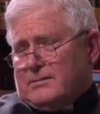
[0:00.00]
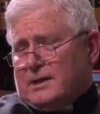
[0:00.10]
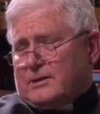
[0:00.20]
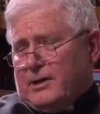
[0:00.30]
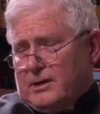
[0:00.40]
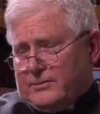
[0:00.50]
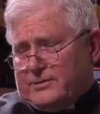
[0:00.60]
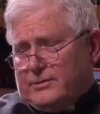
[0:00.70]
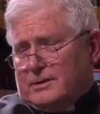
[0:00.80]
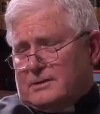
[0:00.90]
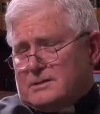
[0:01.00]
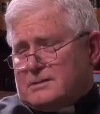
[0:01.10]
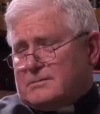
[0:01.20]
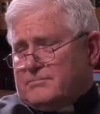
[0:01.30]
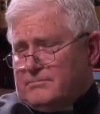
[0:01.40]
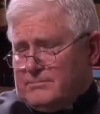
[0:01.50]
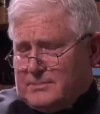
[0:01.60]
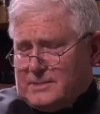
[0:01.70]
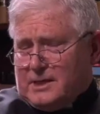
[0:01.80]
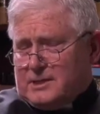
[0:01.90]
That crown of thorns,
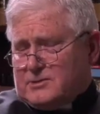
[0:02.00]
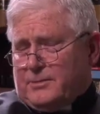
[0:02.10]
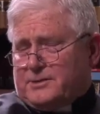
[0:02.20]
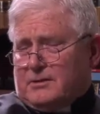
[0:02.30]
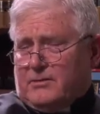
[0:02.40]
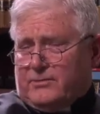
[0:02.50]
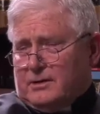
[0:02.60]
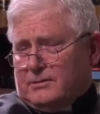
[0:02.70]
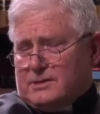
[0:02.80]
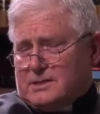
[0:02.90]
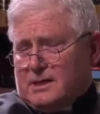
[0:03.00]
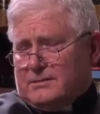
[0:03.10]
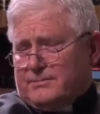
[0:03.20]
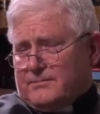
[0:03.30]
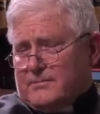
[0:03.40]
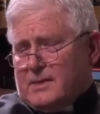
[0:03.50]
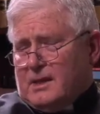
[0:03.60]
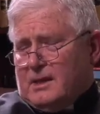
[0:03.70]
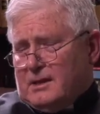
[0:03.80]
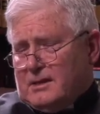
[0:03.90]
the inscription over our Lord's head,
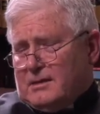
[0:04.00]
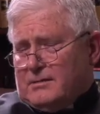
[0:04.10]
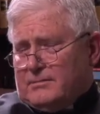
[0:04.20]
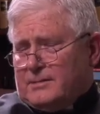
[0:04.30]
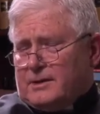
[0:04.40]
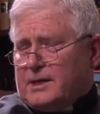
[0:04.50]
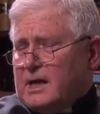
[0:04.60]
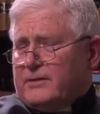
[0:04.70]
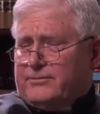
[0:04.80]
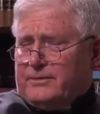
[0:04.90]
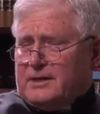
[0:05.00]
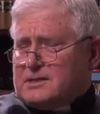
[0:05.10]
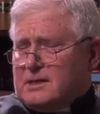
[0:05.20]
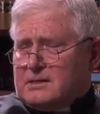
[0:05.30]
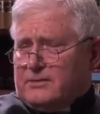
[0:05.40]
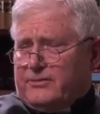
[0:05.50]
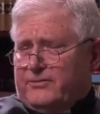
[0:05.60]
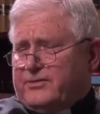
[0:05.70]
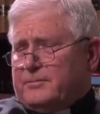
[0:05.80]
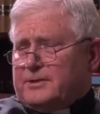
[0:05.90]
they're kind of, in a sense, a
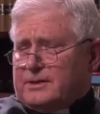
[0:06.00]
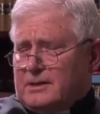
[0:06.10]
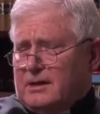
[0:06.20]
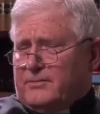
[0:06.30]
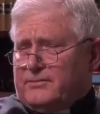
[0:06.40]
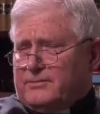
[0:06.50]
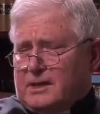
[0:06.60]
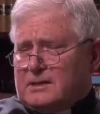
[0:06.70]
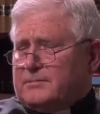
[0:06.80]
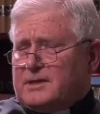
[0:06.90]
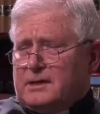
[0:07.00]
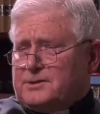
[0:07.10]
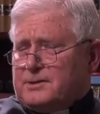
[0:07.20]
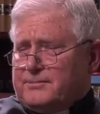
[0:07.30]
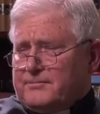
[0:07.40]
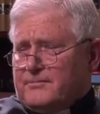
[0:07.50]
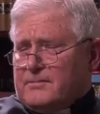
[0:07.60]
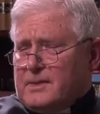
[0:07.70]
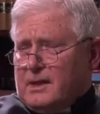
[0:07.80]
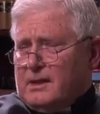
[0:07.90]
fulfillment of that temptation
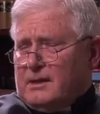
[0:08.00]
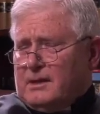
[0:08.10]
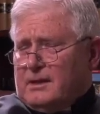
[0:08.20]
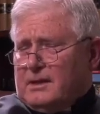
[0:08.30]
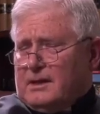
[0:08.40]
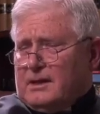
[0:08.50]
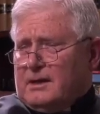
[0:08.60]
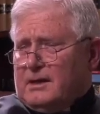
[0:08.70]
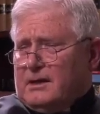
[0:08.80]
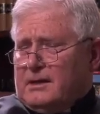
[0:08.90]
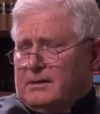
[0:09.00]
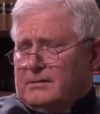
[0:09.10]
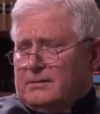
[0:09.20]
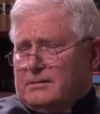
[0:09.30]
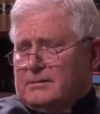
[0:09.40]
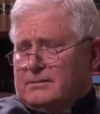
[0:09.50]
that